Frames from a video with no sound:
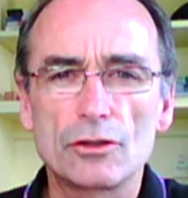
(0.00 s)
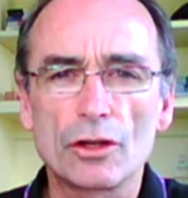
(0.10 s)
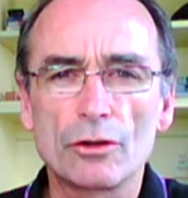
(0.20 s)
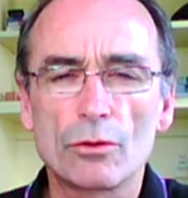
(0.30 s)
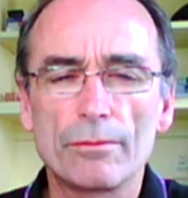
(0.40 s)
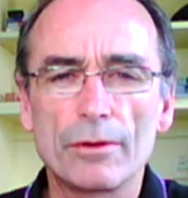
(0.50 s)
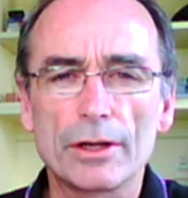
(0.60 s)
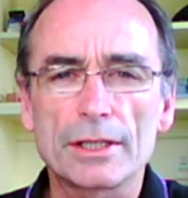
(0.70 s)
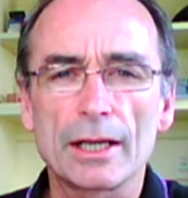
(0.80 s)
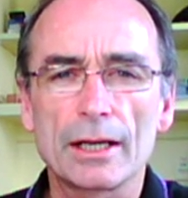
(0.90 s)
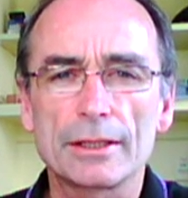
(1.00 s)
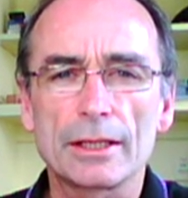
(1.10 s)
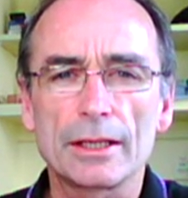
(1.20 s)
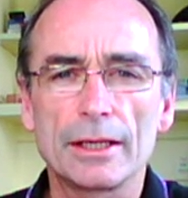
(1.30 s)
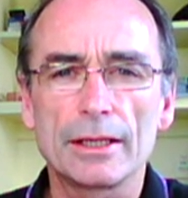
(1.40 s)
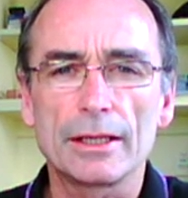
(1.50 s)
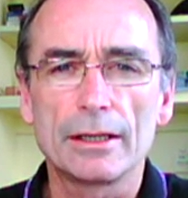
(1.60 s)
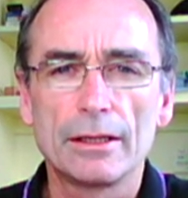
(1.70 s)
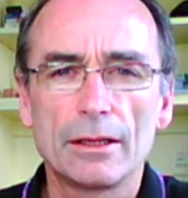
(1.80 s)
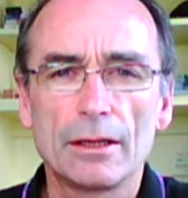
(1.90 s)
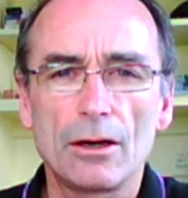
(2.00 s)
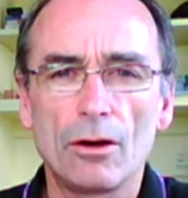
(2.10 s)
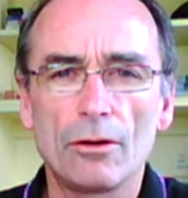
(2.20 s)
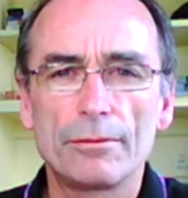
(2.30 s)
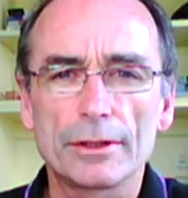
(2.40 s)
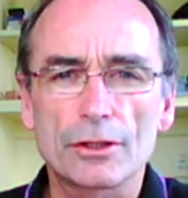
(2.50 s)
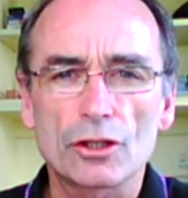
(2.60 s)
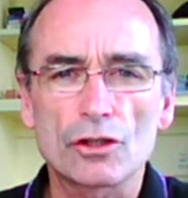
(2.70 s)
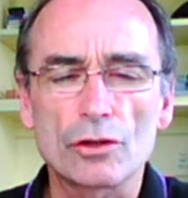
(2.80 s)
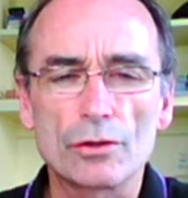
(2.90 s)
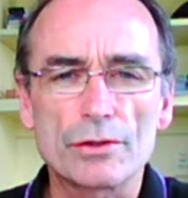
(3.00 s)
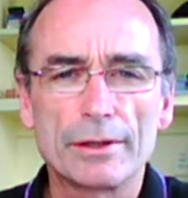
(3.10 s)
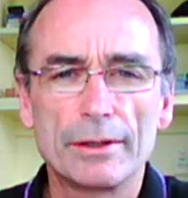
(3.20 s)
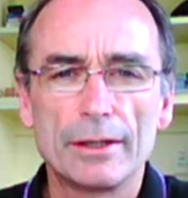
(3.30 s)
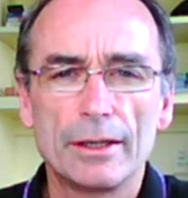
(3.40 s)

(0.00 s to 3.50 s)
general vitality of tissues.